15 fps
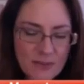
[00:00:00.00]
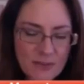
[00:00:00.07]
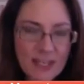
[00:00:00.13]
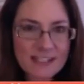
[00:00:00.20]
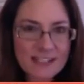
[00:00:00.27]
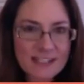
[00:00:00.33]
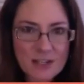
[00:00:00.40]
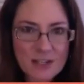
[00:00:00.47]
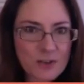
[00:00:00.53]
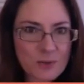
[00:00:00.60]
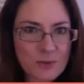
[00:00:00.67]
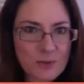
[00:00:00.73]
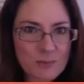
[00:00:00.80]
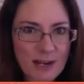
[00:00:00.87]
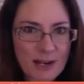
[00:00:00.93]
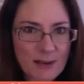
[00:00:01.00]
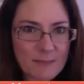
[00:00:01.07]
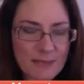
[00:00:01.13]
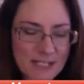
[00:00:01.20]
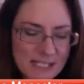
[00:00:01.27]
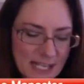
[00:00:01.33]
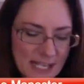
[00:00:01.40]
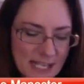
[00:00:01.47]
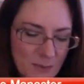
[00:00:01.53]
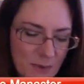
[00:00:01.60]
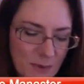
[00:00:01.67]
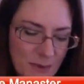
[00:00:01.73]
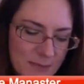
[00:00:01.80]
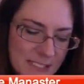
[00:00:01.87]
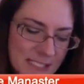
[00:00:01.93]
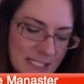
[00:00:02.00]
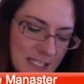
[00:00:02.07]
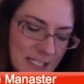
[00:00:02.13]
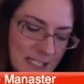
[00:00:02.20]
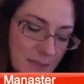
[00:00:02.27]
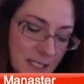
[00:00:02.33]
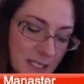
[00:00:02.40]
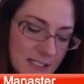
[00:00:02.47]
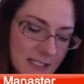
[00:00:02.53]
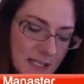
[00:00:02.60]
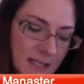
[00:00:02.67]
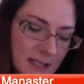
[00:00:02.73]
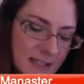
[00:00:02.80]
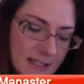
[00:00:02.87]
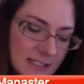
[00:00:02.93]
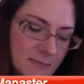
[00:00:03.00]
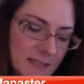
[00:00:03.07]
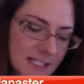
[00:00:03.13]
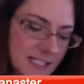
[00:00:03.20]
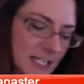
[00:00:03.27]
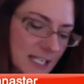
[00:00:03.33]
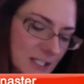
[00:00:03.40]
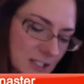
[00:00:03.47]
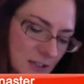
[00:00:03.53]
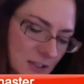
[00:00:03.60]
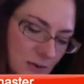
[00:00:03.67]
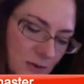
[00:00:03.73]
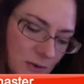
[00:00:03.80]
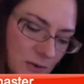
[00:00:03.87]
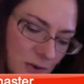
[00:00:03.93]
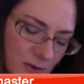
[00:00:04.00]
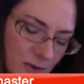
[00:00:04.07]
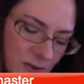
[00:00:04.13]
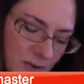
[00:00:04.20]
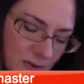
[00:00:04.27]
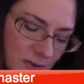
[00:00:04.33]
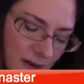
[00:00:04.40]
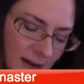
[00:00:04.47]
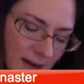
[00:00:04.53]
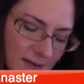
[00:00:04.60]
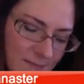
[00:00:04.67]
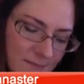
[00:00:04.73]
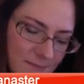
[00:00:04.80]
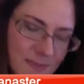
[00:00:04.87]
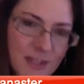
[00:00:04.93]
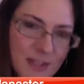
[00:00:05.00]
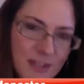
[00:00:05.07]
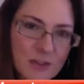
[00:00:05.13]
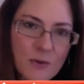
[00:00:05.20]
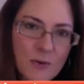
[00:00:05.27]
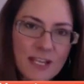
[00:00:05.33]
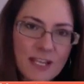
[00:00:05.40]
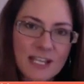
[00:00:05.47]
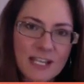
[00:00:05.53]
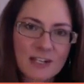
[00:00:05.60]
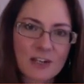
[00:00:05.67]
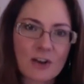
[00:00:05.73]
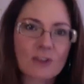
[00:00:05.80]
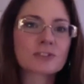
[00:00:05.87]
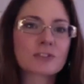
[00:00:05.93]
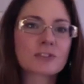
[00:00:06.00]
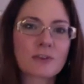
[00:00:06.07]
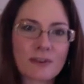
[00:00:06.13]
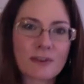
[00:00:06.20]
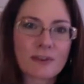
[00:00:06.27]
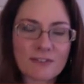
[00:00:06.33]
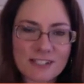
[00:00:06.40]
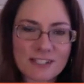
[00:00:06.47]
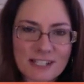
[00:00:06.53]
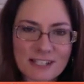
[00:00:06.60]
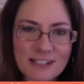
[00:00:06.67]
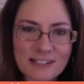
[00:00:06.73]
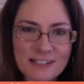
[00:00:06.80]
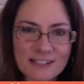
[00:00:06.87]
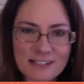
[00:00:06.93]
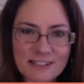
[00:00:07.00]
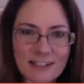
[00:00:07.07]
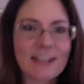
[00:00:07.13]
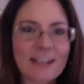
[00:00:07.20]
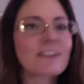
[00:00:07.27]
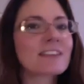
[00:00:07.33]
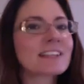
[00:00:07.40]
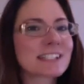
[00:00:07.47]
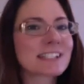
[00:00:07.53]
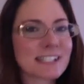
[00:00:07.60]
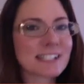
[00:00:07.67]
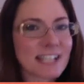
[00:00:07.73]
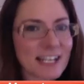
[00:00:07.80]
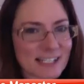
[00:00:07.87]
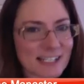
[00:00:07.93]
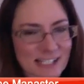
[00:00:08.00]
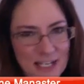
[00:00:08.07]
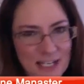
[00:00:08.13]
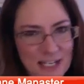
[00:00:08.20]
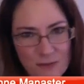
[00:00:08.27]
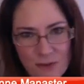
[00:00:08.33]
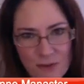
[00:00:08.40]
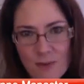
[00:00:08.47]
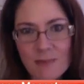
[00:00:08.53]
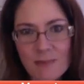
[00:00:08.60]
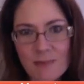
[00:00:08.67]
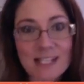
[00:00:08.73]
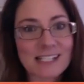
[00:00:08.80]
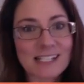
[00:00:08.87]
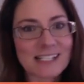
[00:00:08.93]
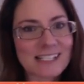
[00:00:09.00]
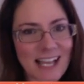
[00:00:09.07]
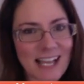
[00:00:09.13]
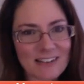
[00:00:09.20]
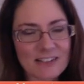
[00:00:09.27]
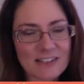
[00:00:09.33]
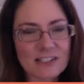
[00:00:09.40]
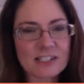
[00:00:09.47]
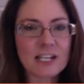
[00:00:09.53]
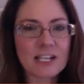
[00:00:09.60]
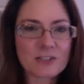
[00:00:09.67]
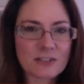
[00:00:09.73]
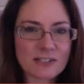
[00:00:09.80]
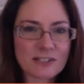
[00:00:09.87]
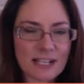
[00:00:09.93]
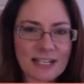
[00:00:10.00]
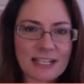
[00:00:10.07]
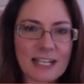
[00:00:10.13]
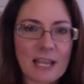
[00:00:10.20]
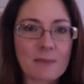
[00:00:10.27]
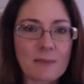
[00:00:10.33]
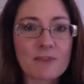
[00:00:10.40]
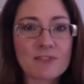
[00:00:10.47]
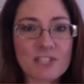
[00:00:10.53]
that you brought up exactly what I was thinking, because as I'm listening to you're throwing in cultural references. You're like, oh, this is like a scene from Blazing Saddles. Nature is like a game of